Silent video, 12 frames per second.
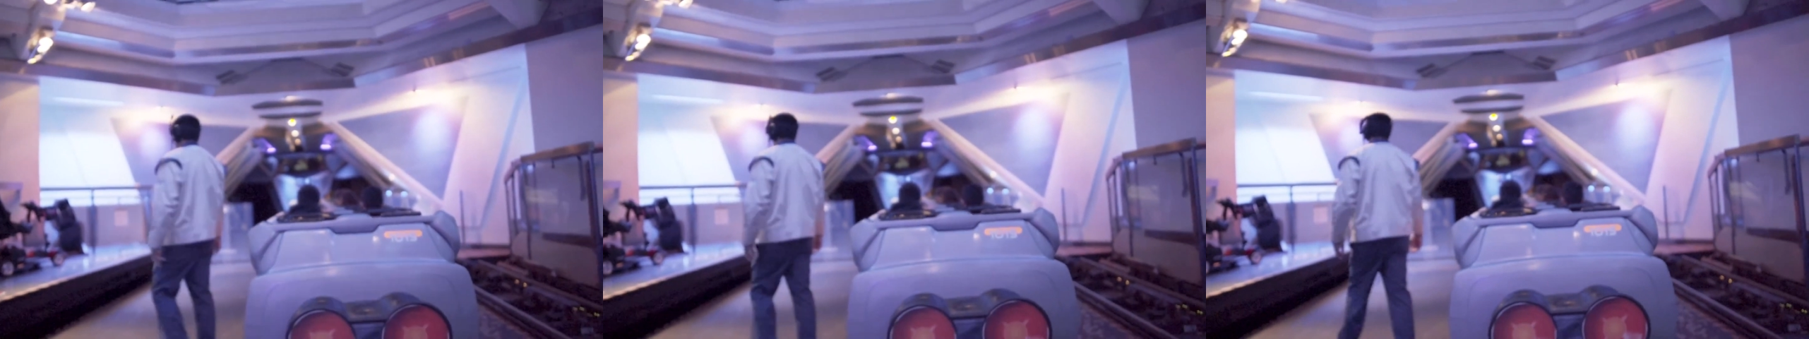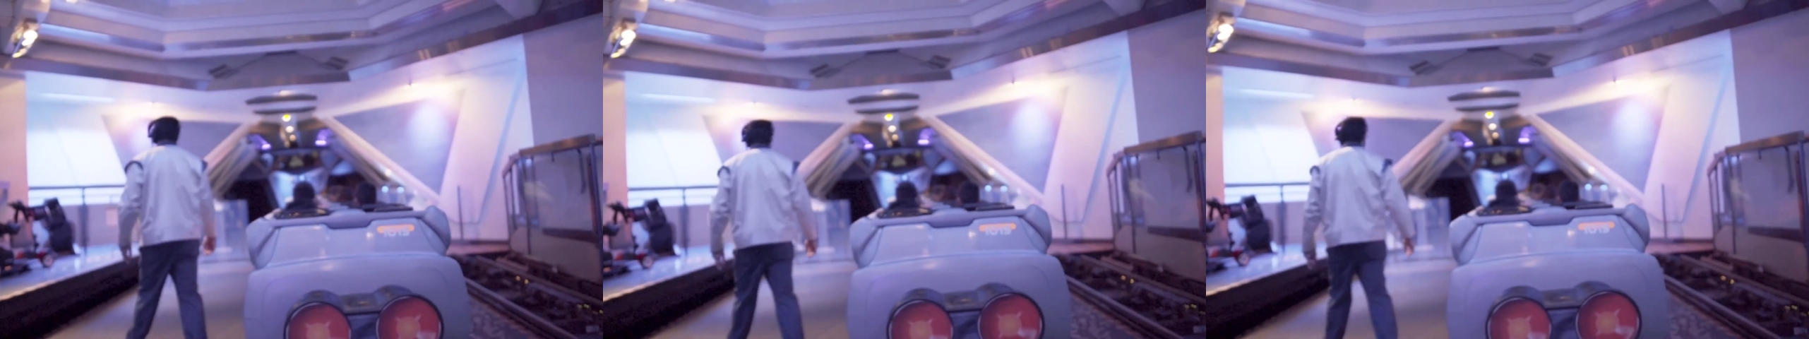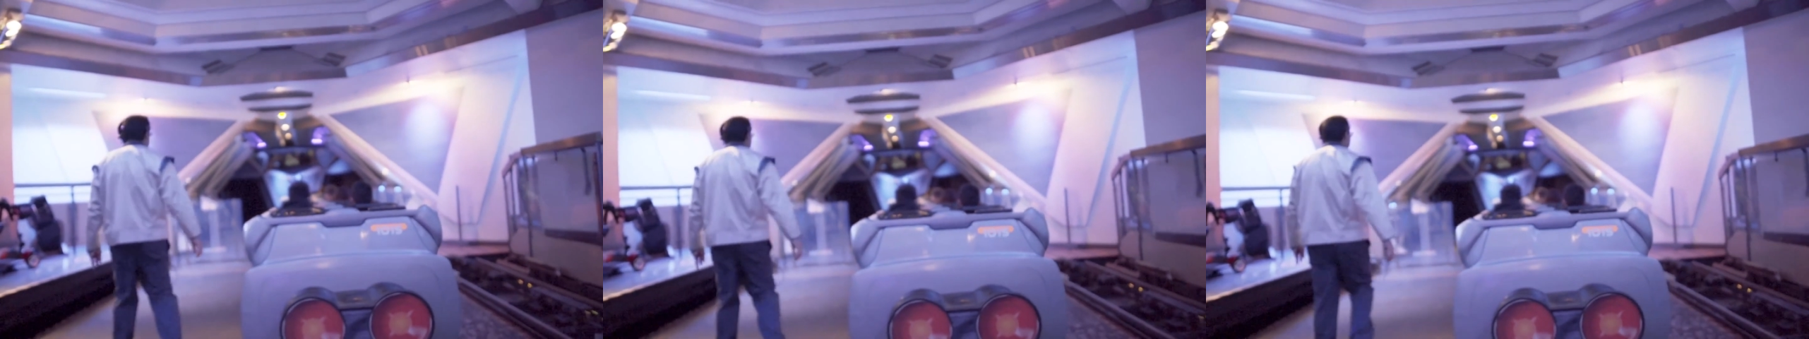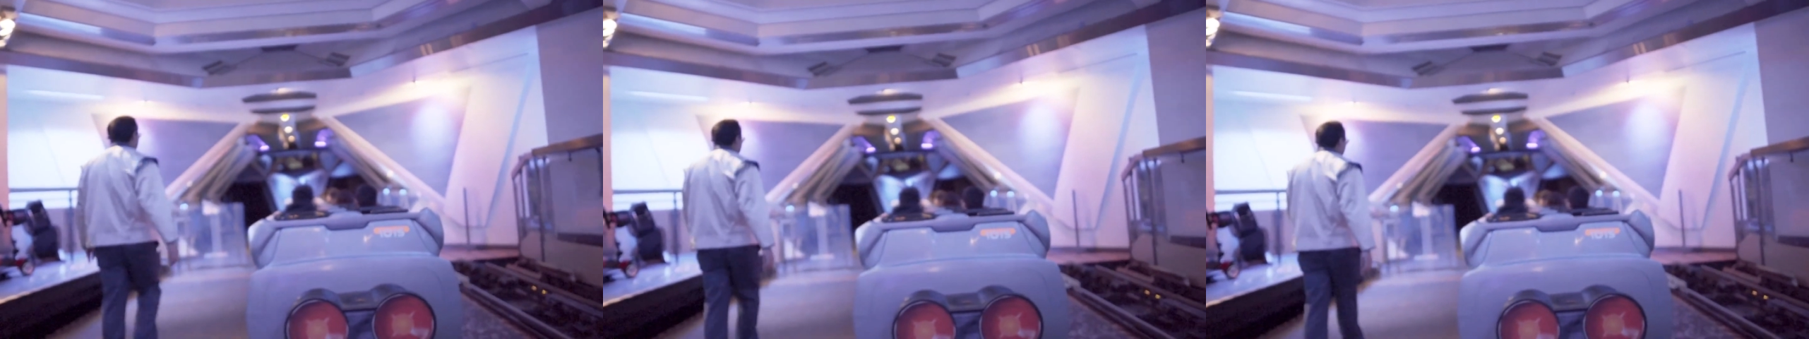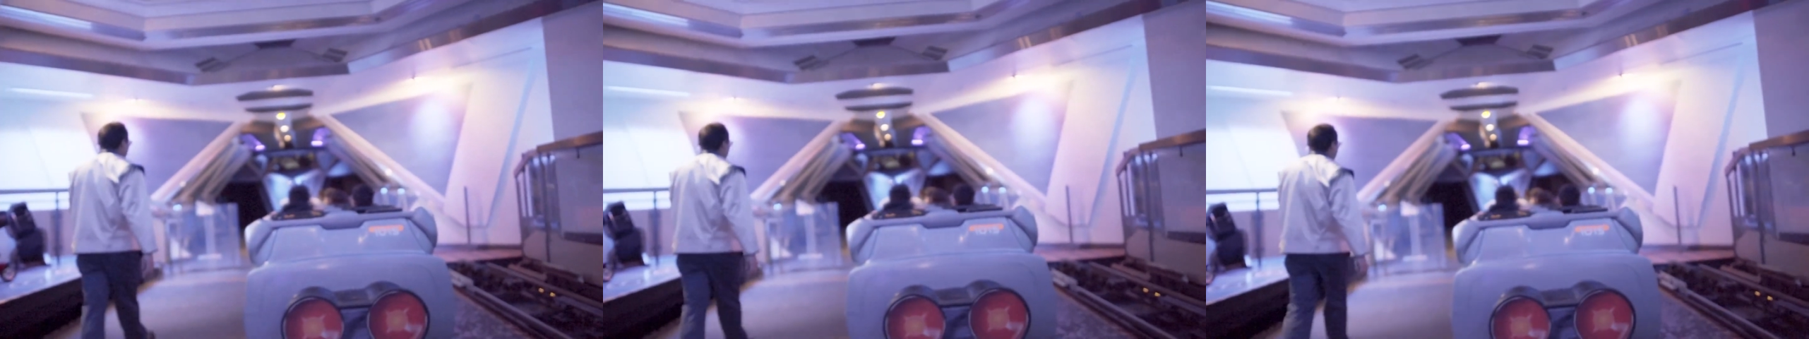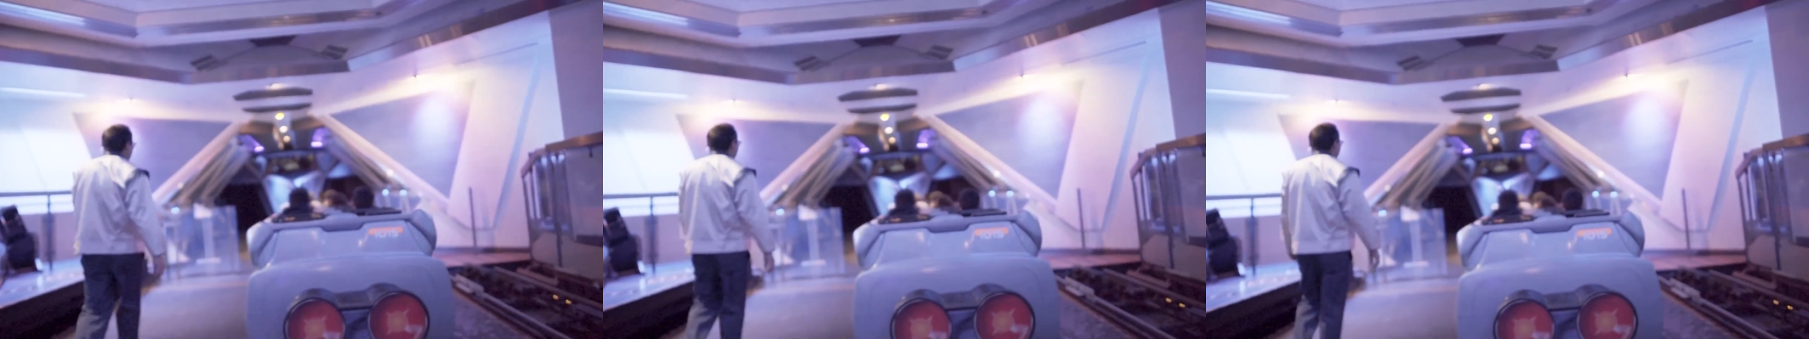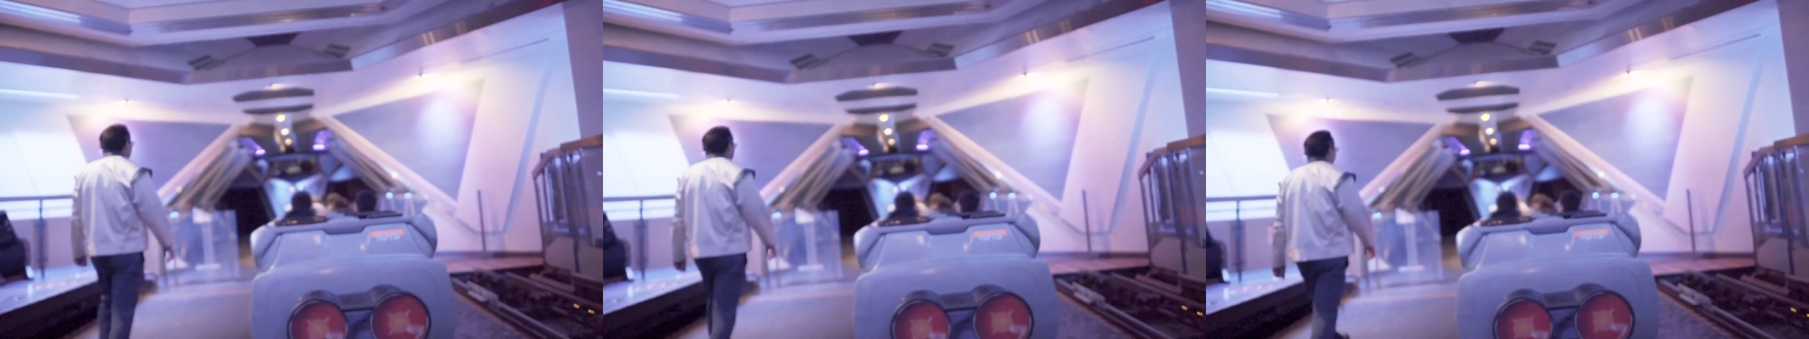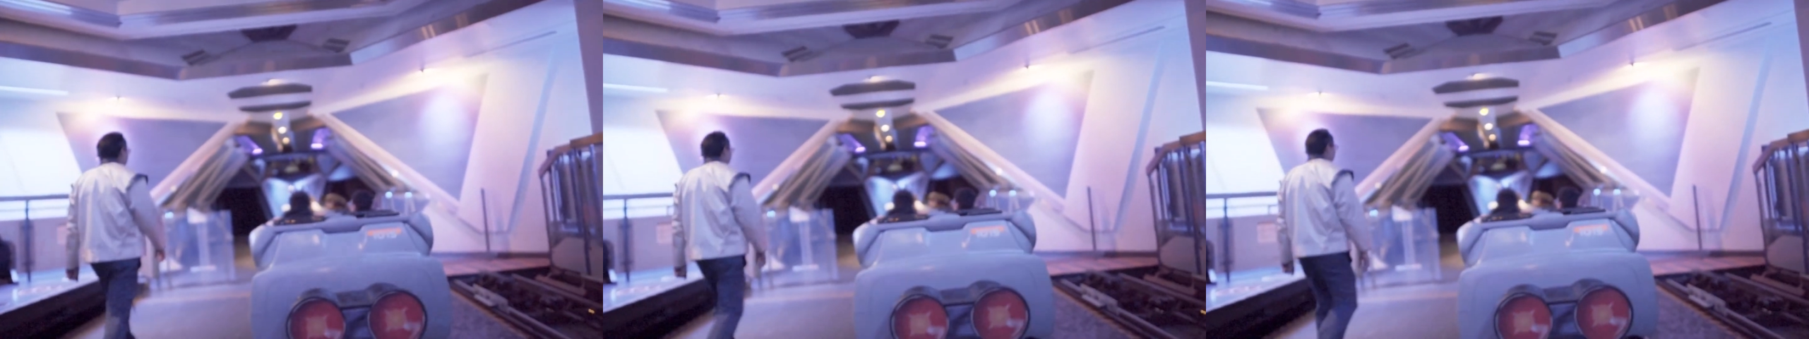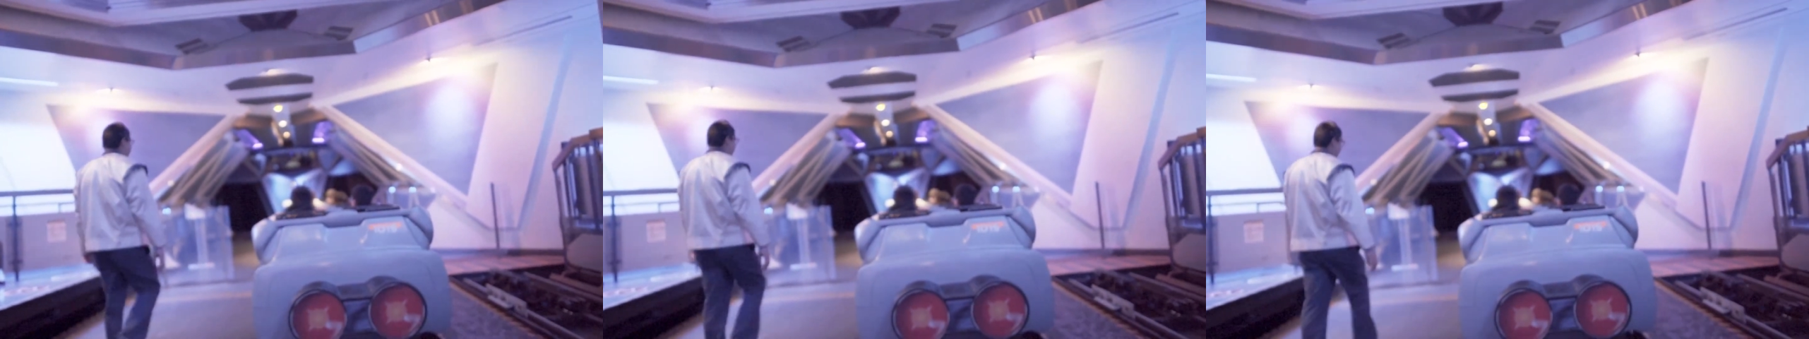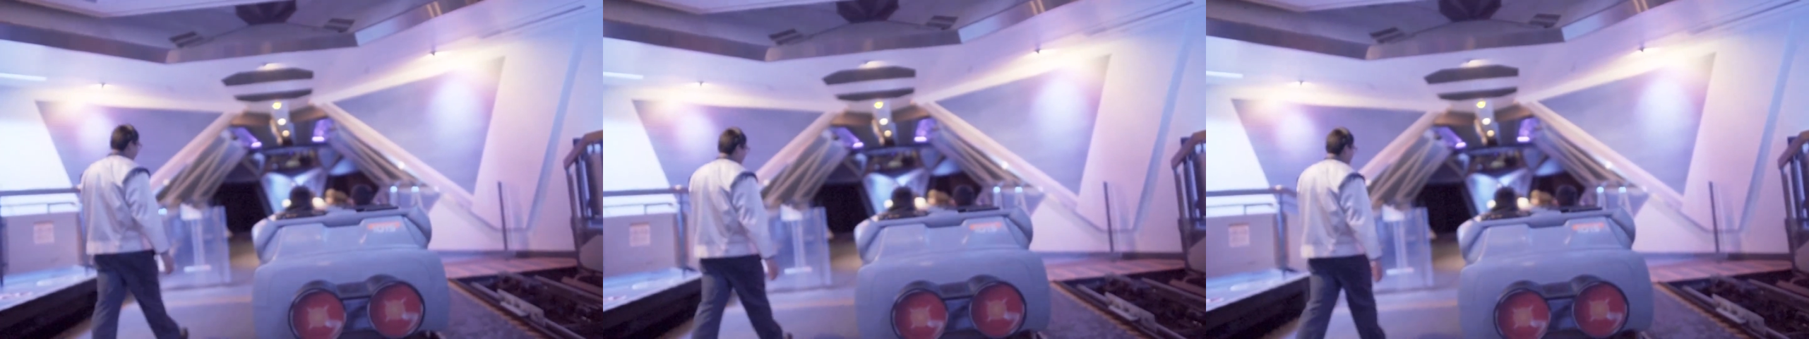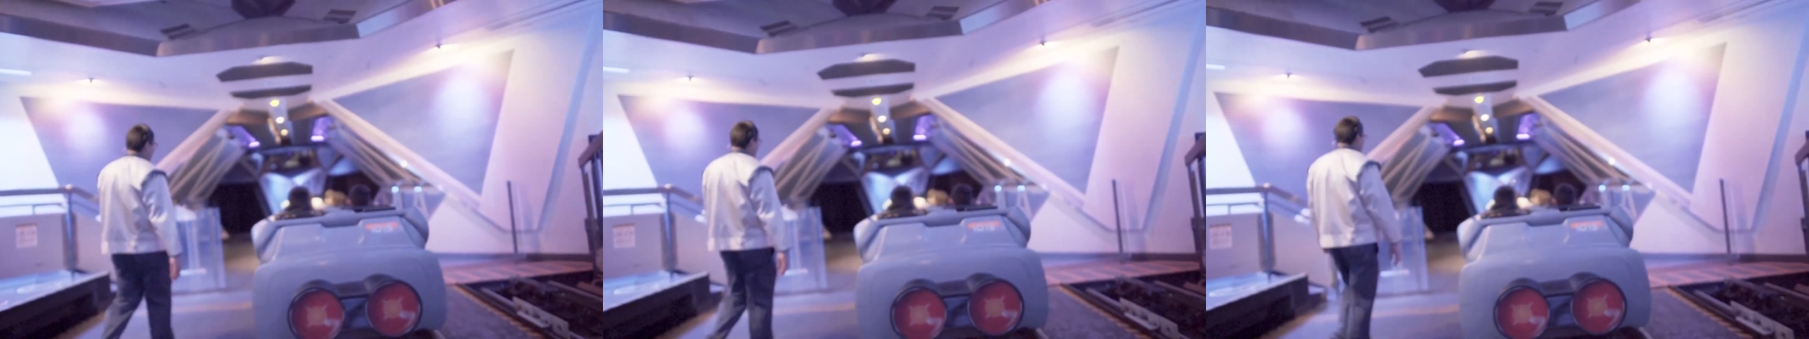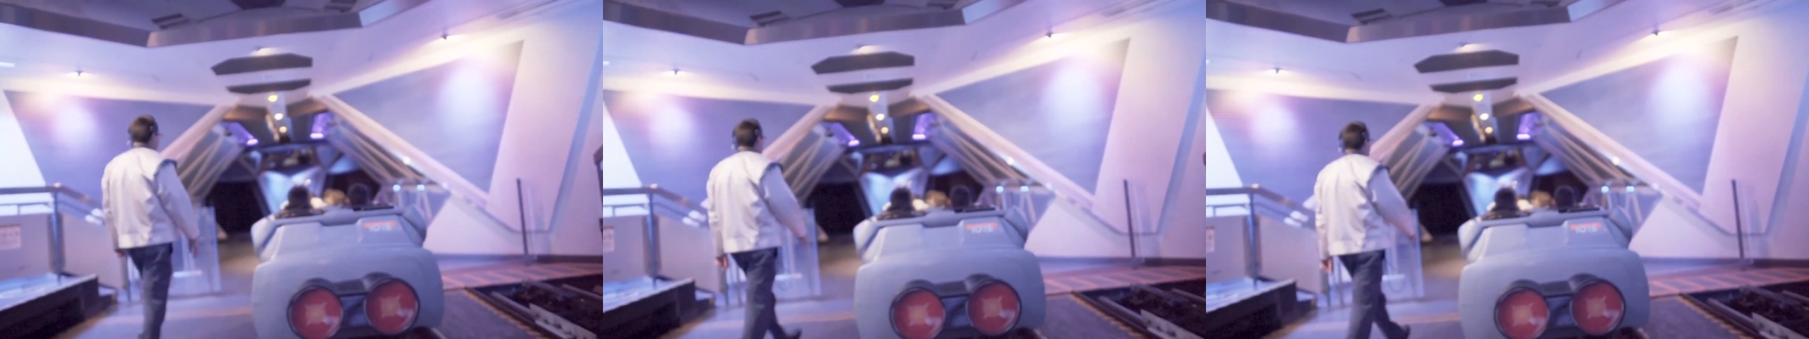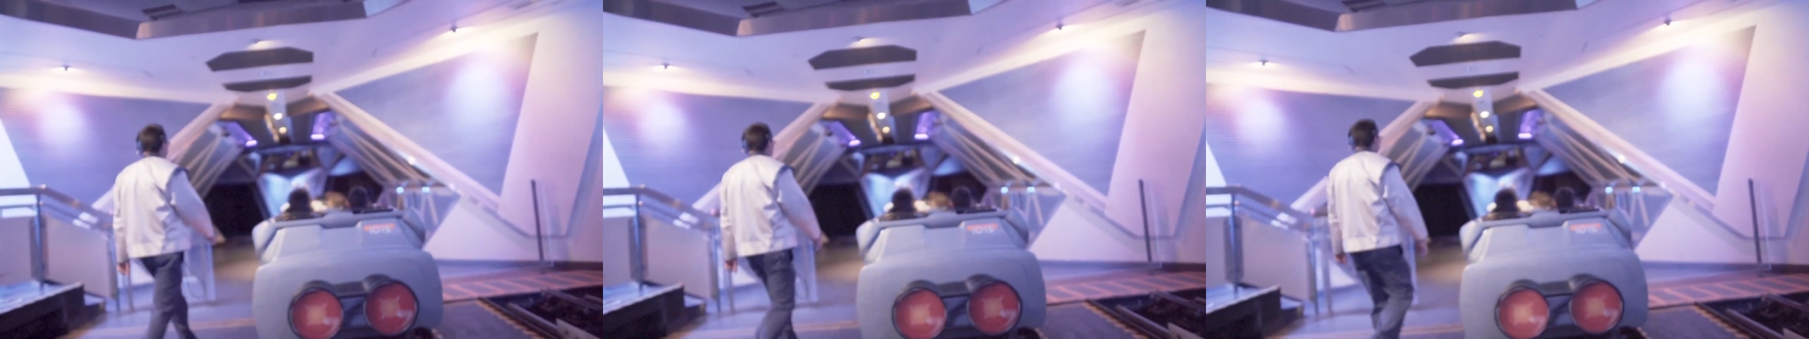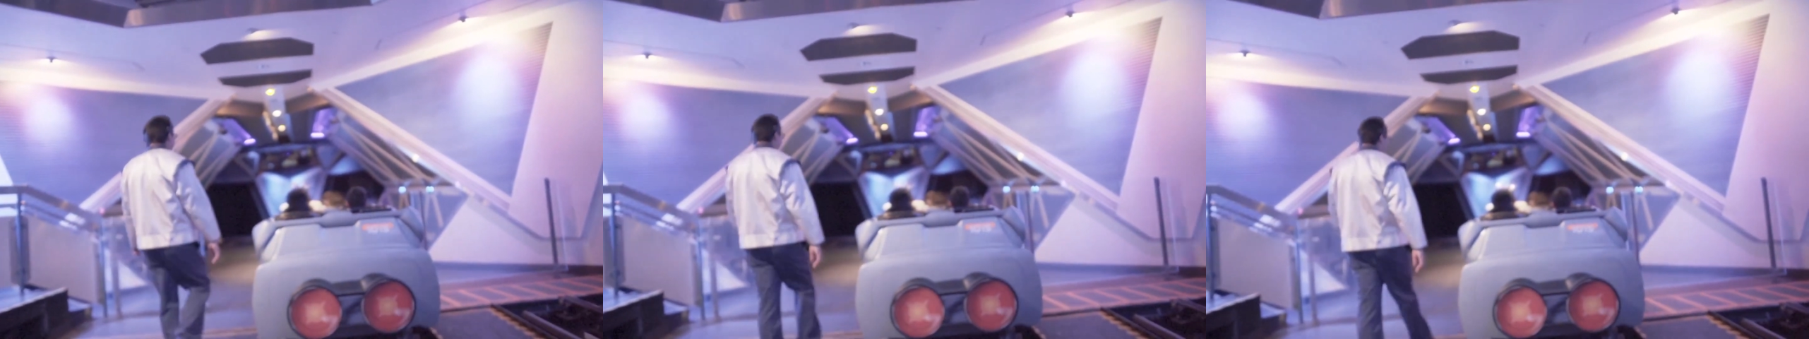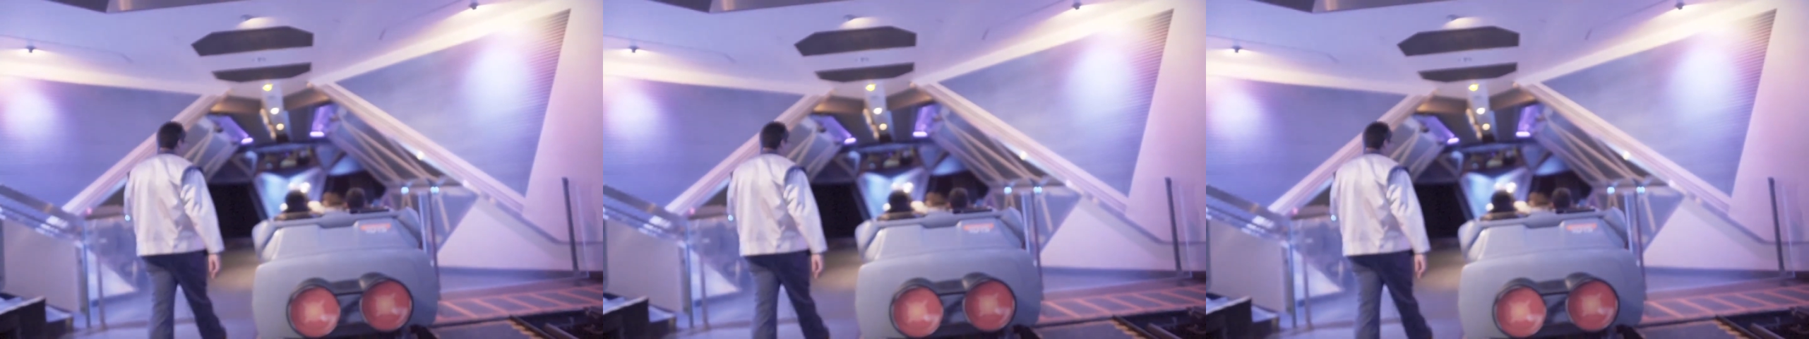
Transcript: Nobody's mouth can be seen.